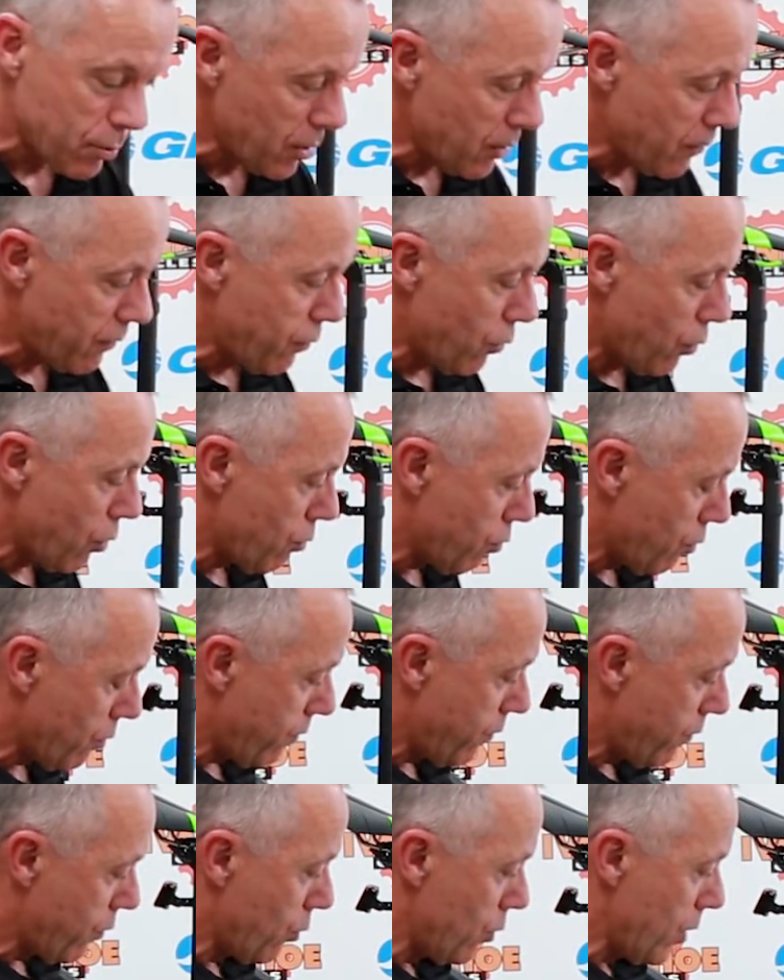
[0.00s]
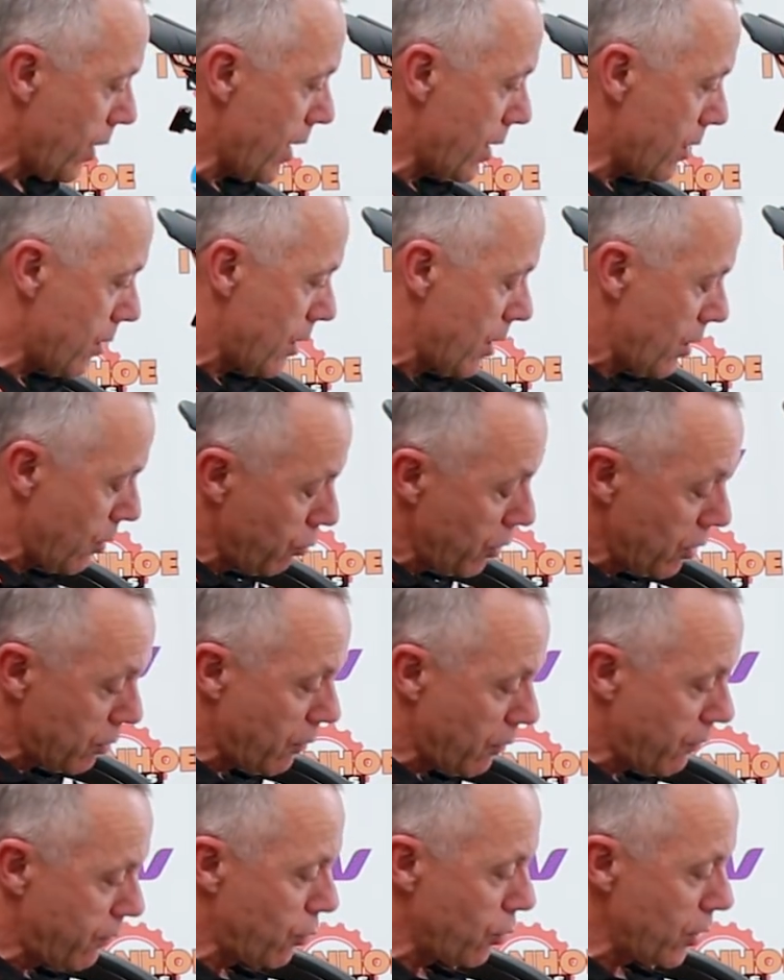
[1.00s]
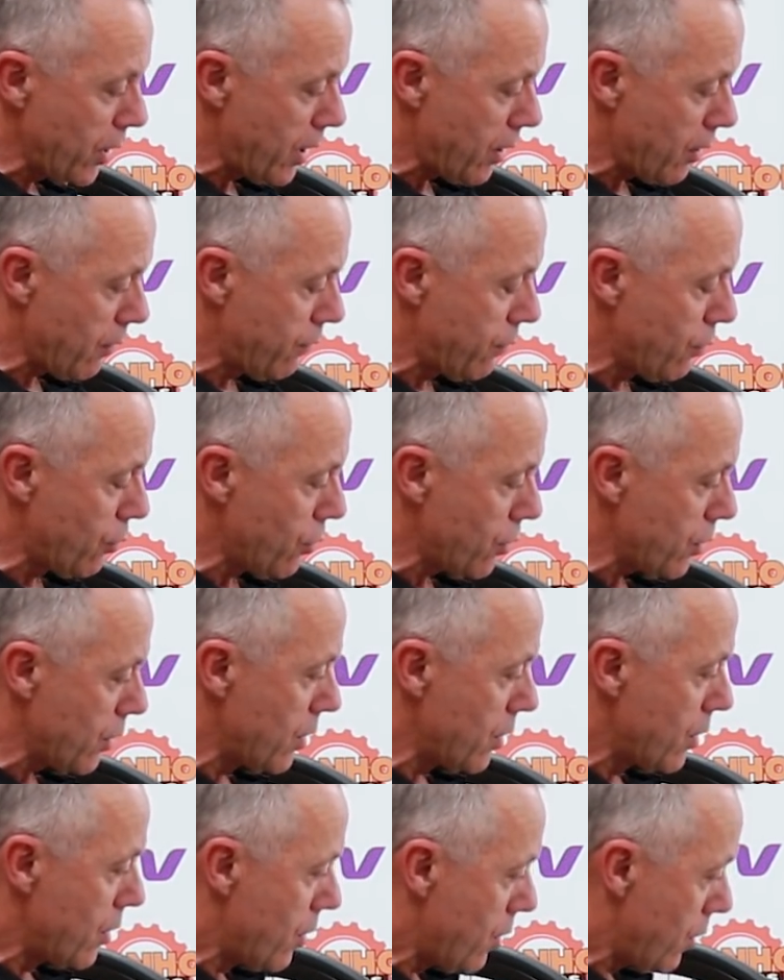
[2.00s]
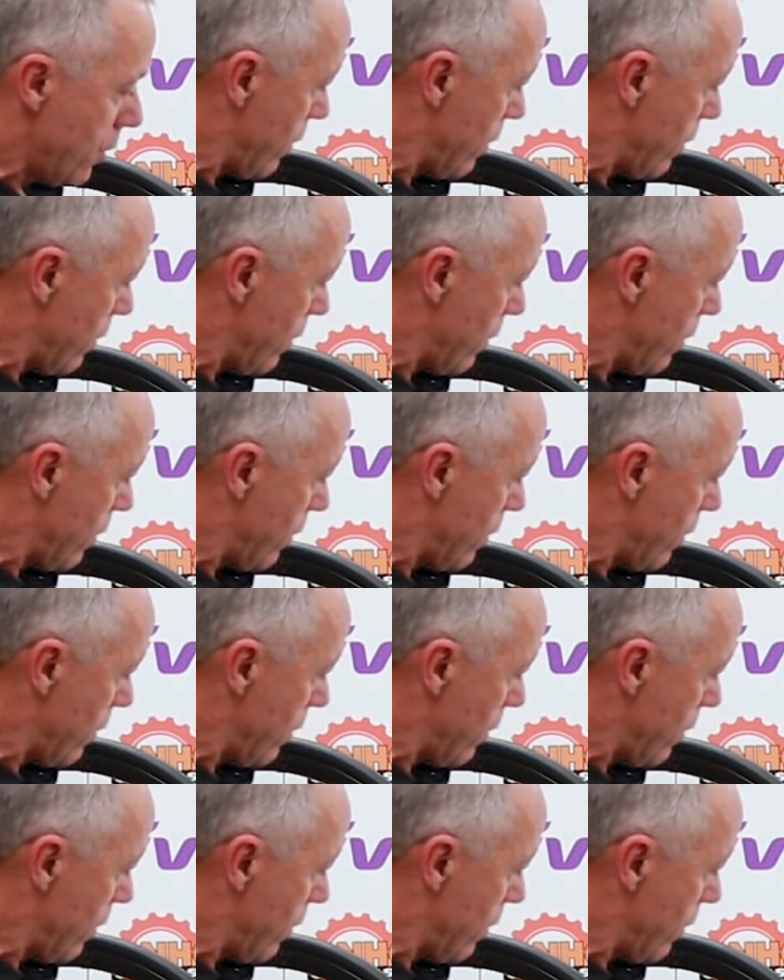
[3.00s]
where the fork will fall out, the wheel will fall out of the fork on